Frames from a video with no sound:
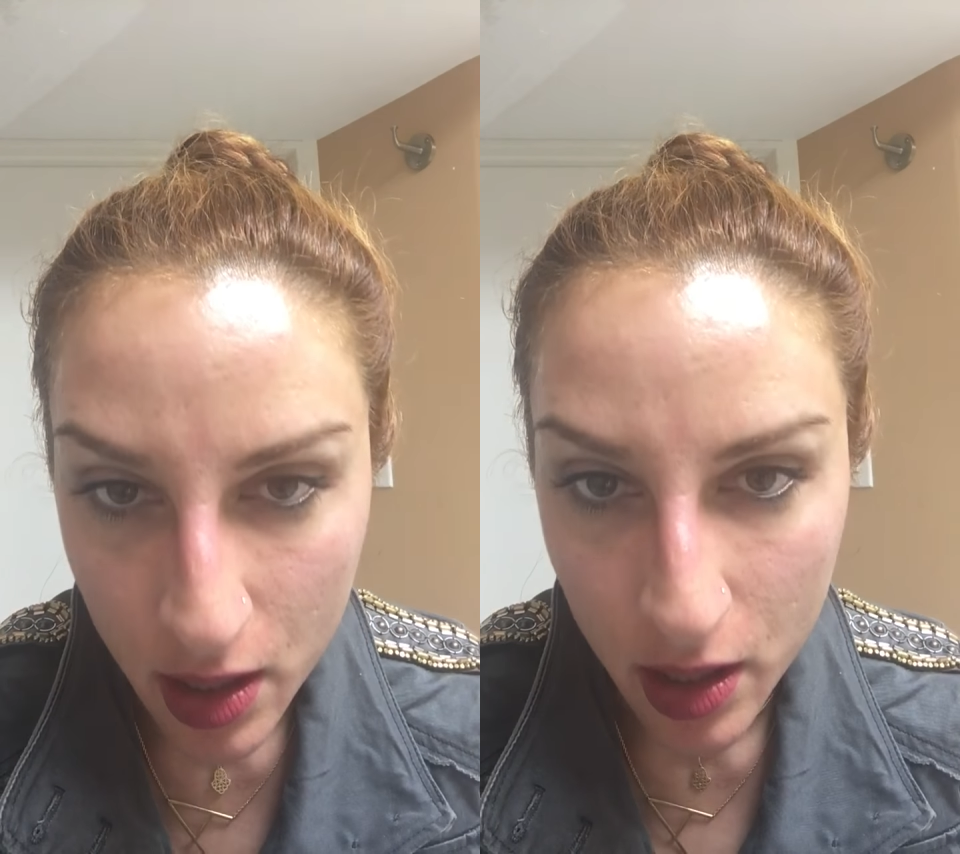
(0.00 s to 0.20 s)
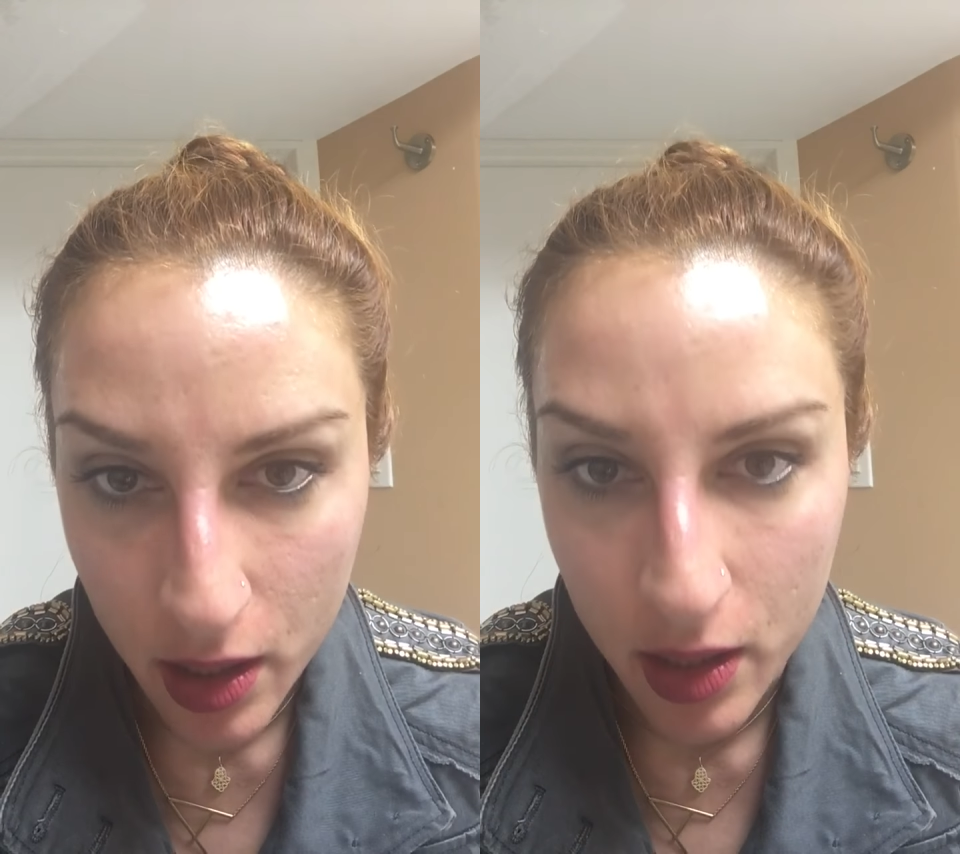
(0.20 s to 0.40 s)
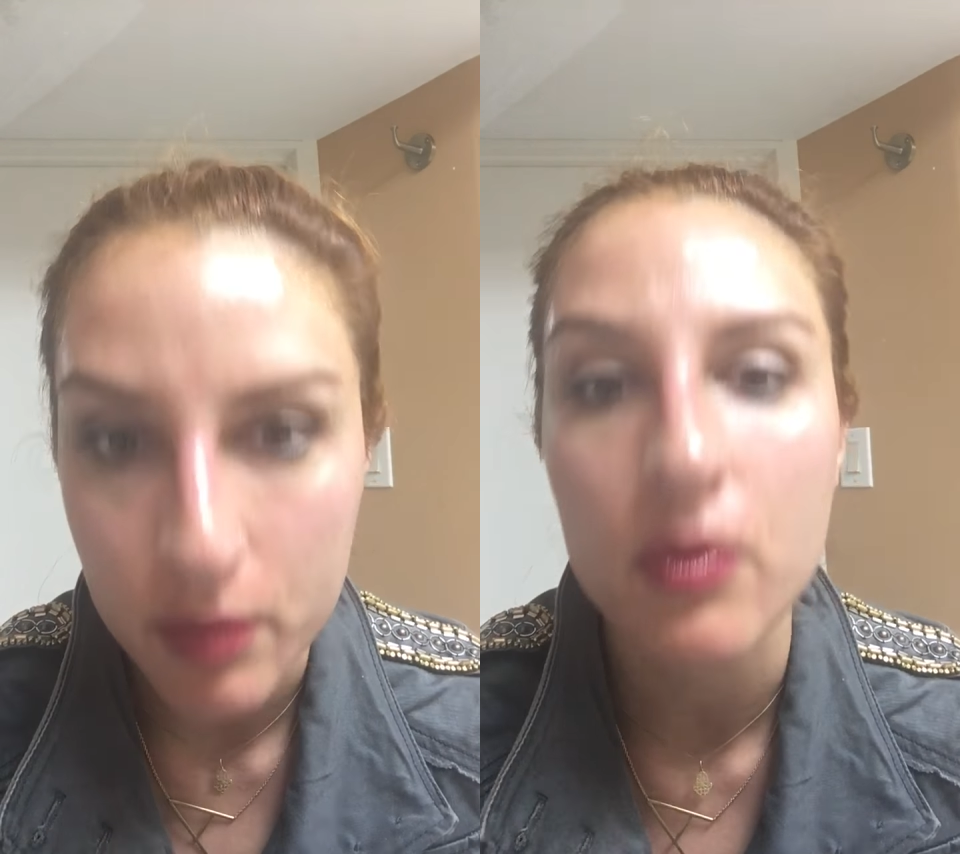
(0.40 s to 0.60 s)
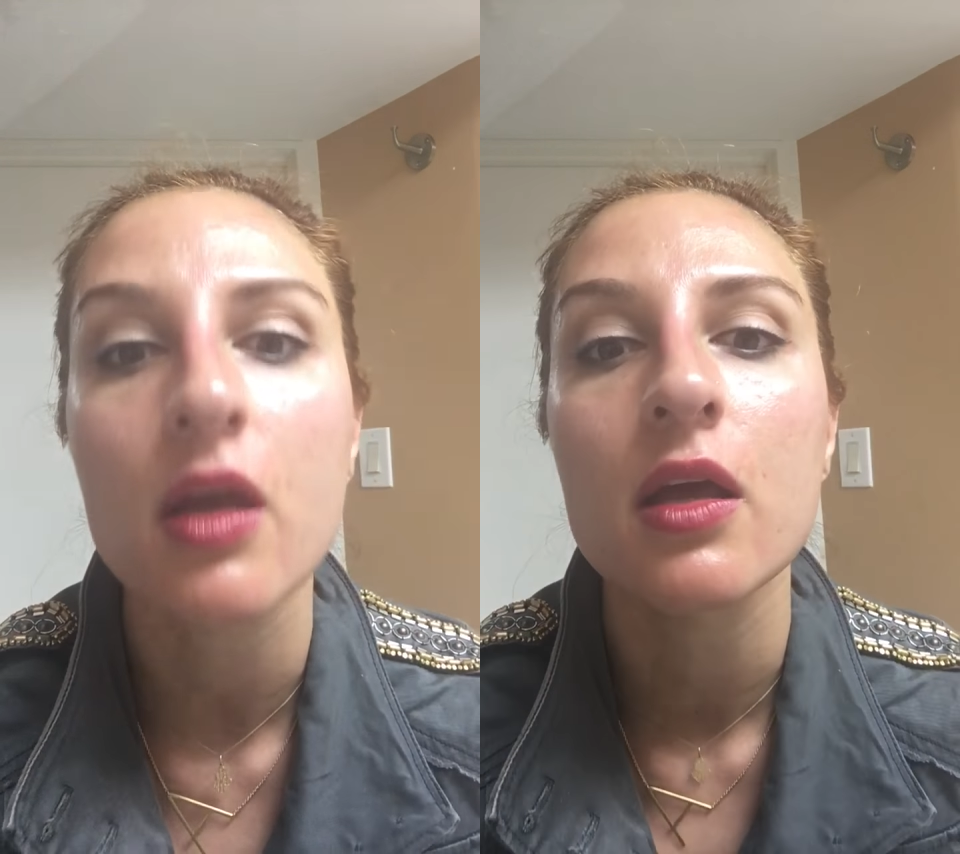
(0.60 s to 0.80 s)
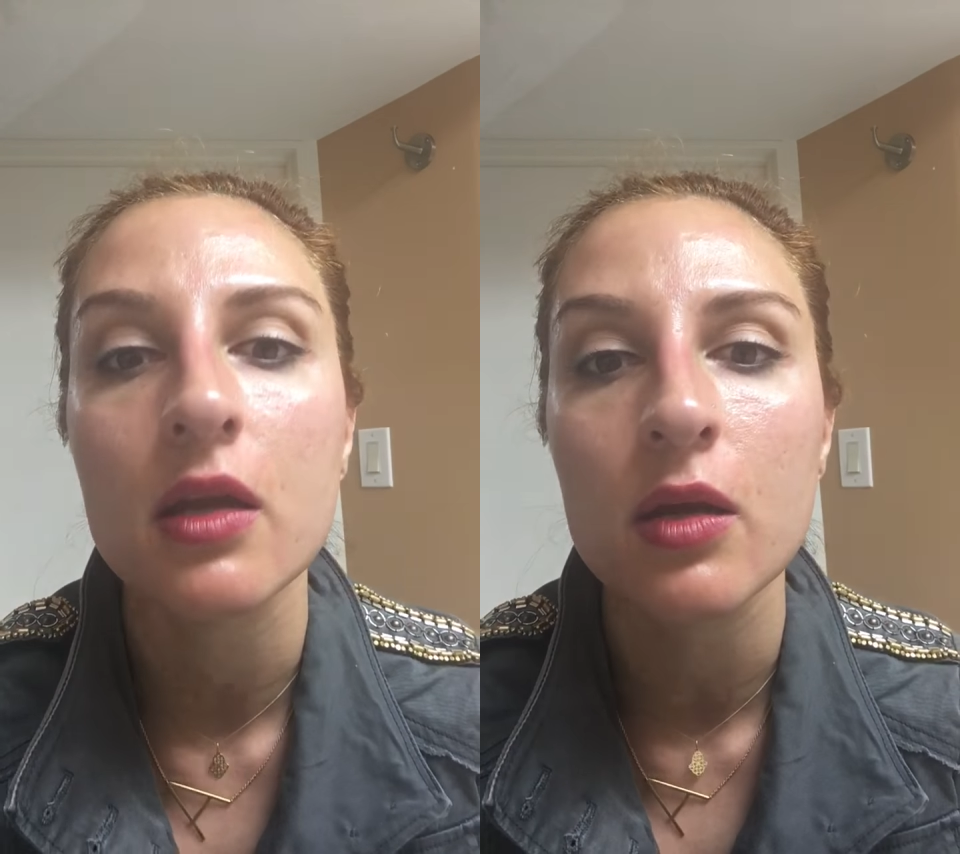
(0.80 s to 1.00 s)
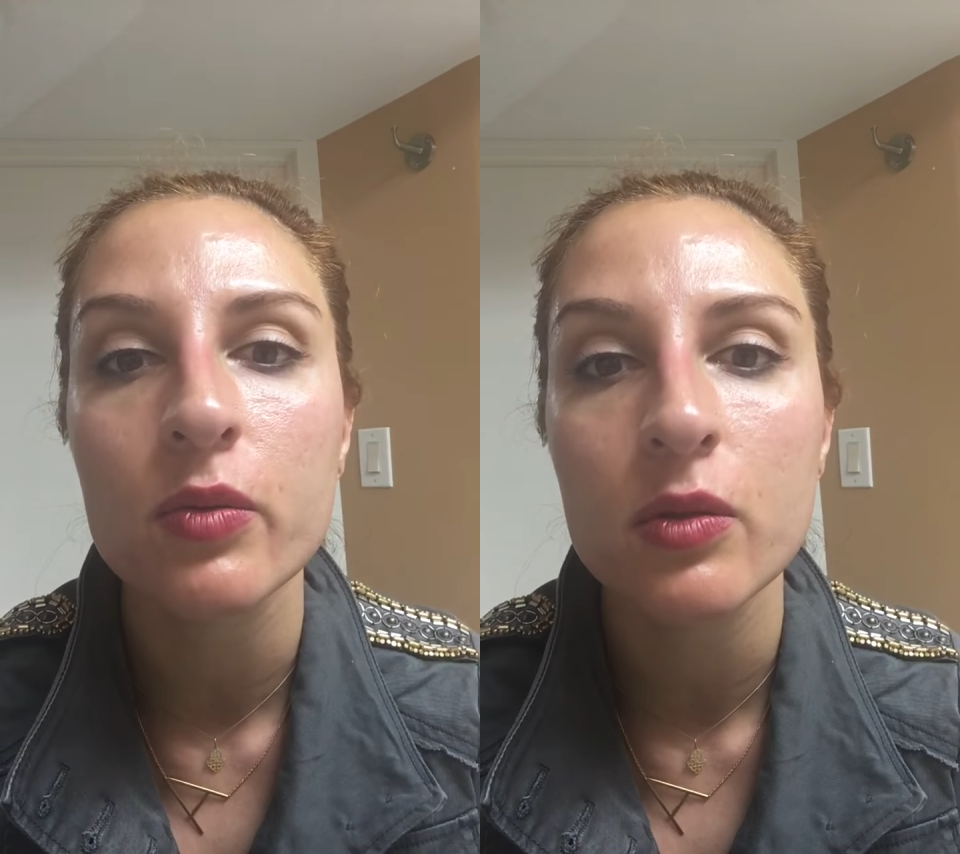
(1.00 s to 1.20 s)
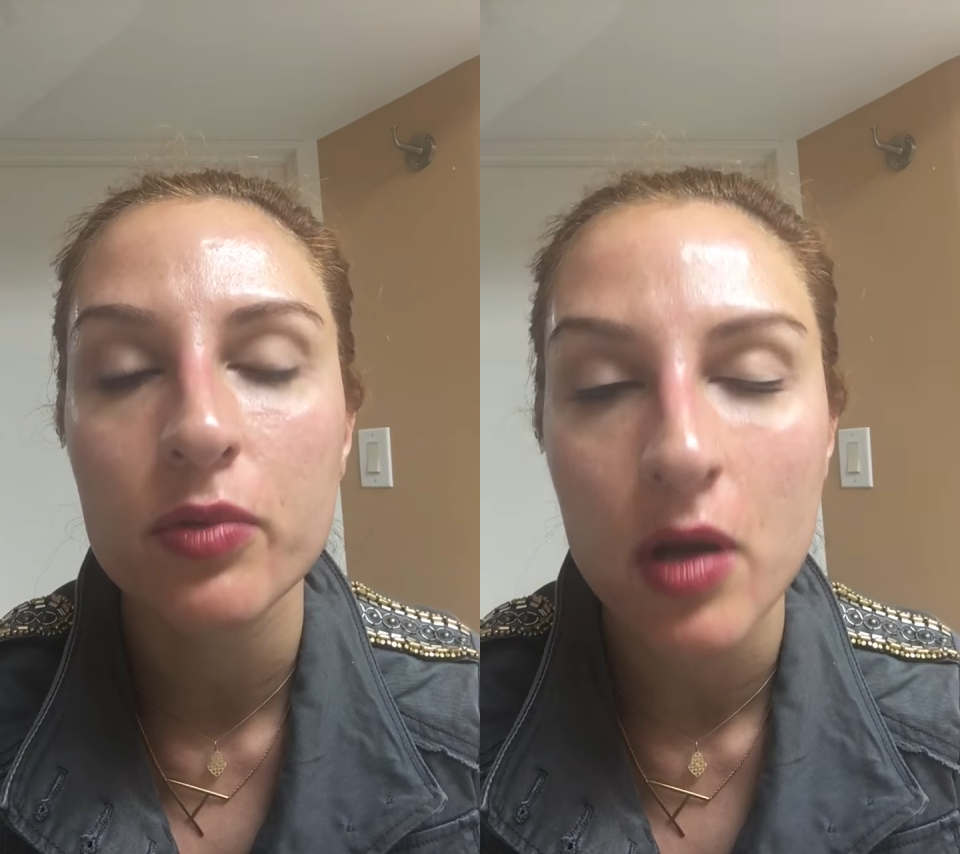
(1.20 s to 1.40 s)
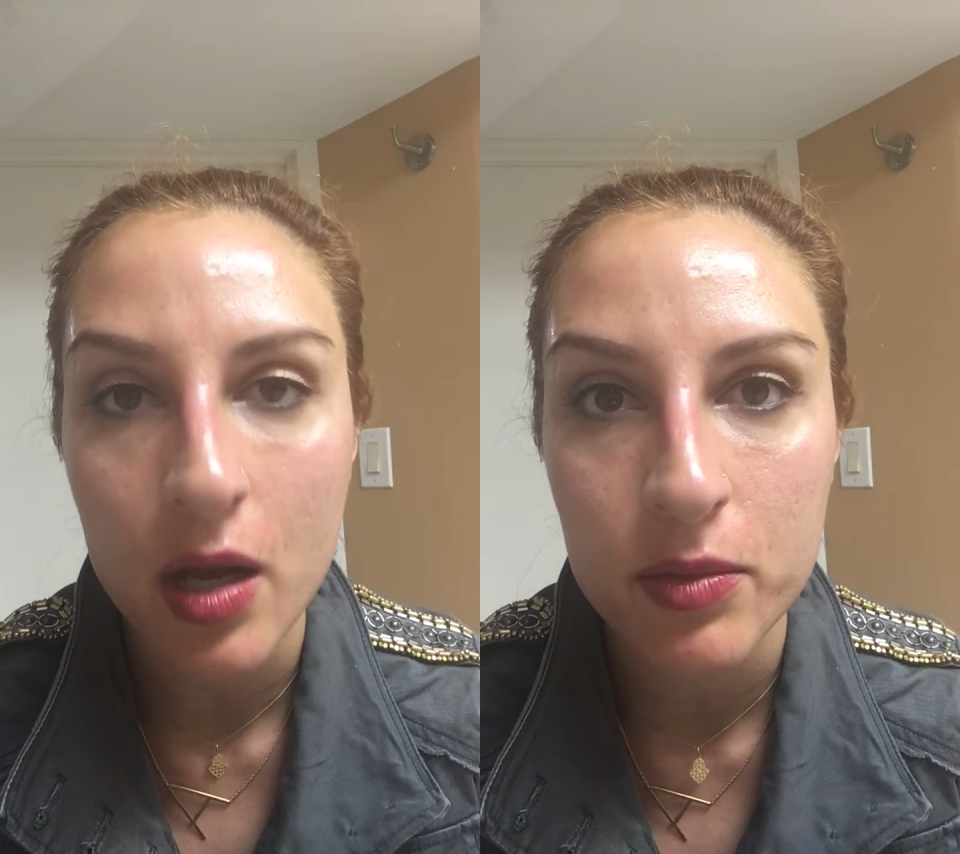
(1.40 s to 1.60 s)
And I will
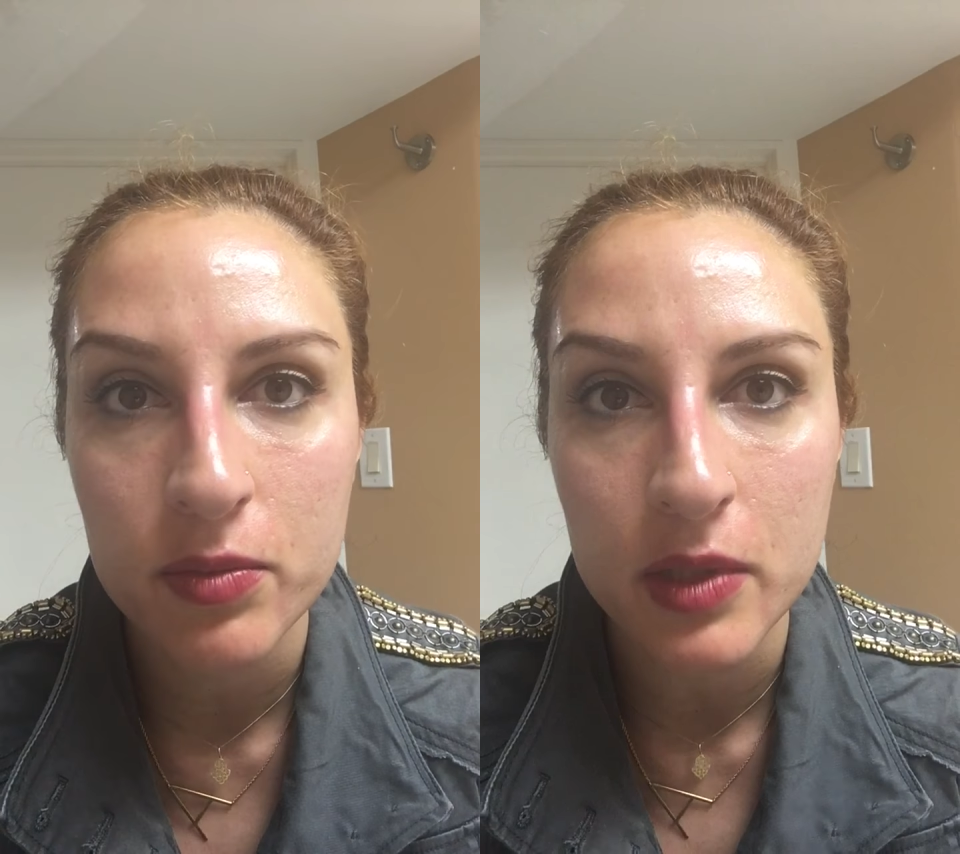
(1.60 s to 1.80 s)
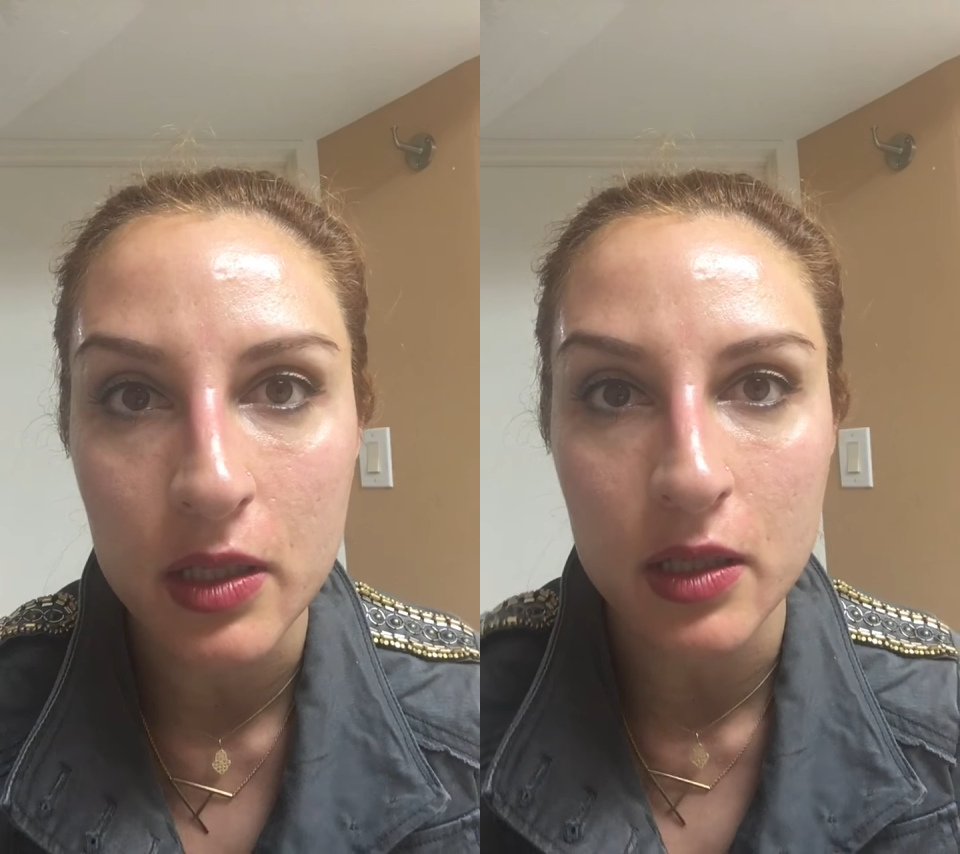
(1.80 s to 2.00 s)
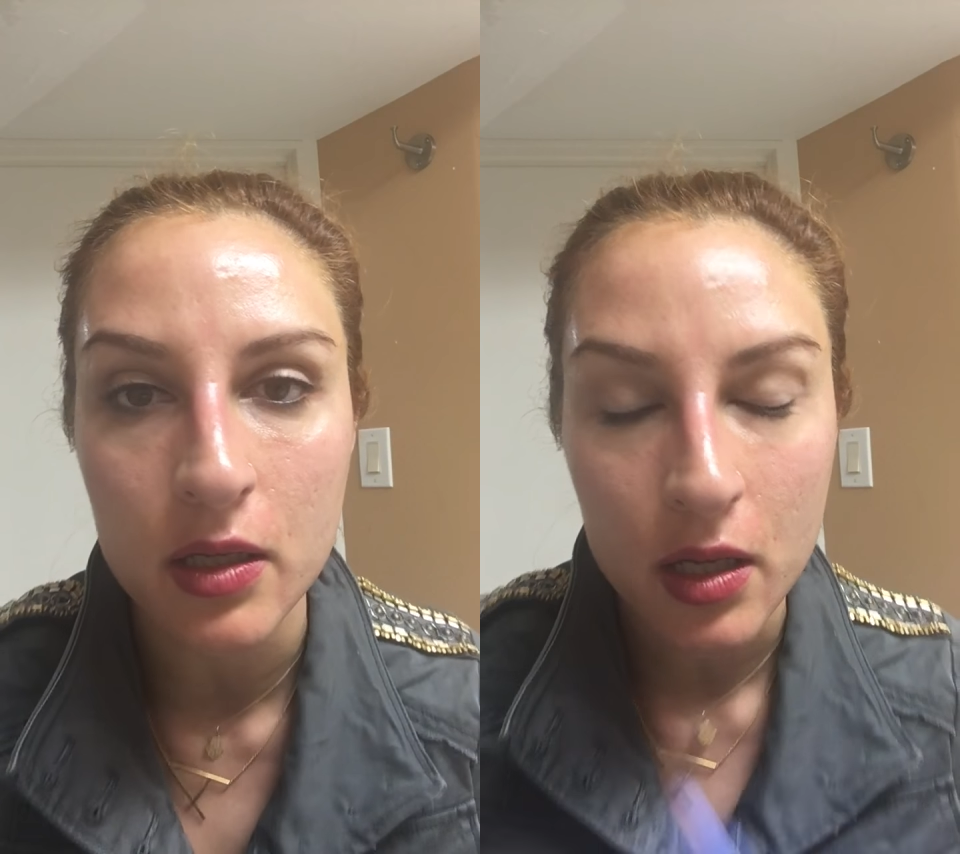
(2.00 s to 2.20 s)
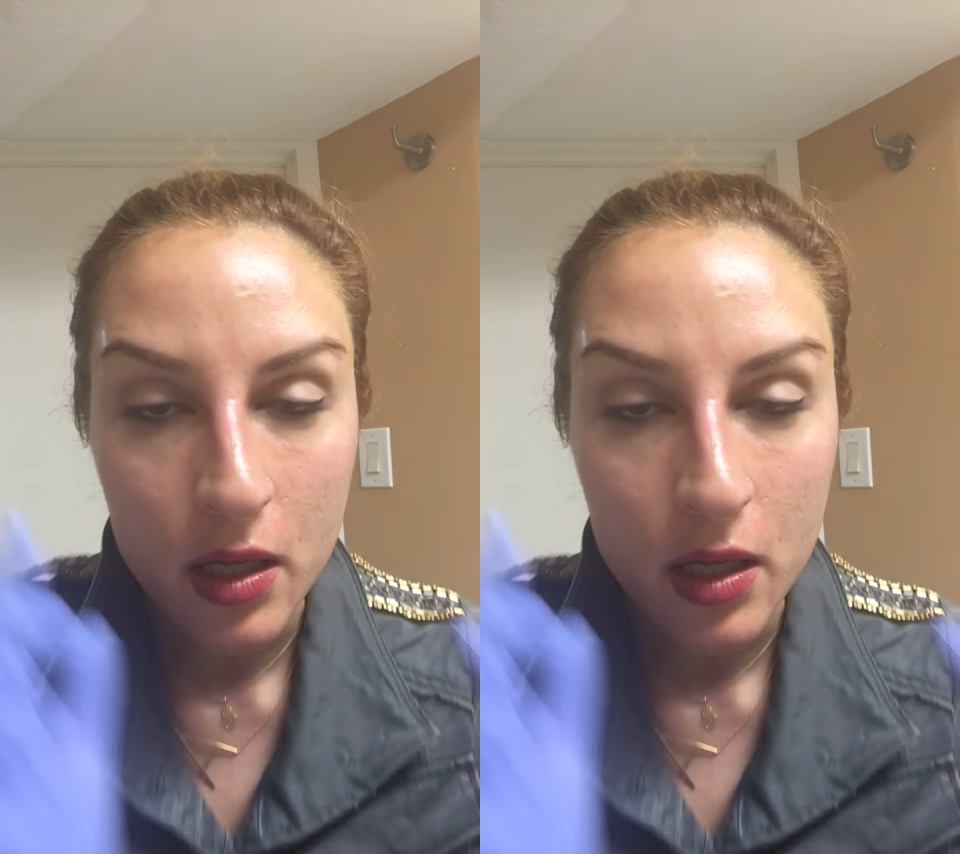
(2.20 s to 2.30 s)
probably